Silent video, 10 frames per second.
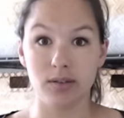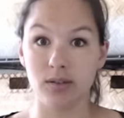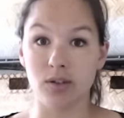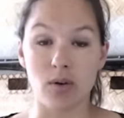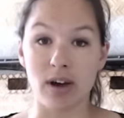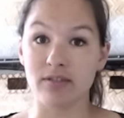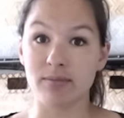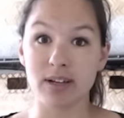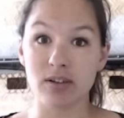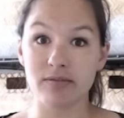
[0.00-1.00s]
go out of
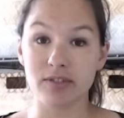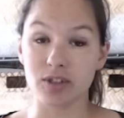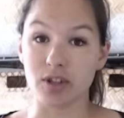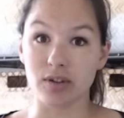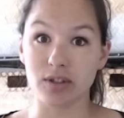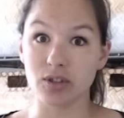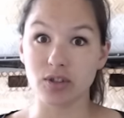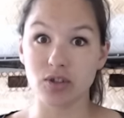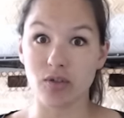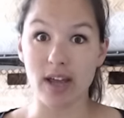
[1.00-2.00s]
my comfort zone and
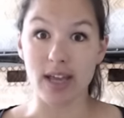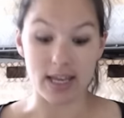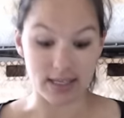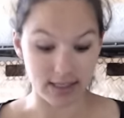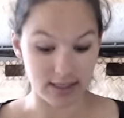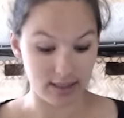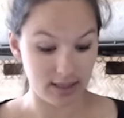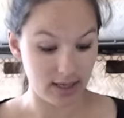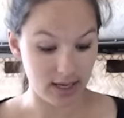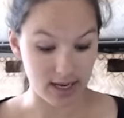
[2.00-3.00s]
just try it.
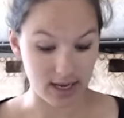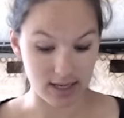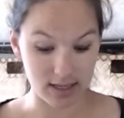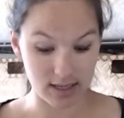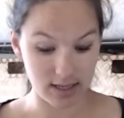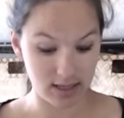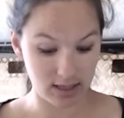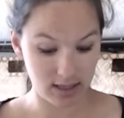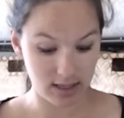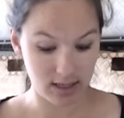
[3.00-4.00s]
And
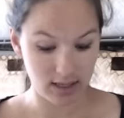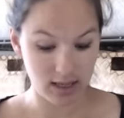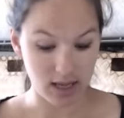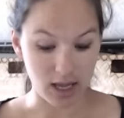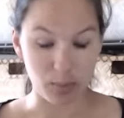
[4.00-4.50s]
I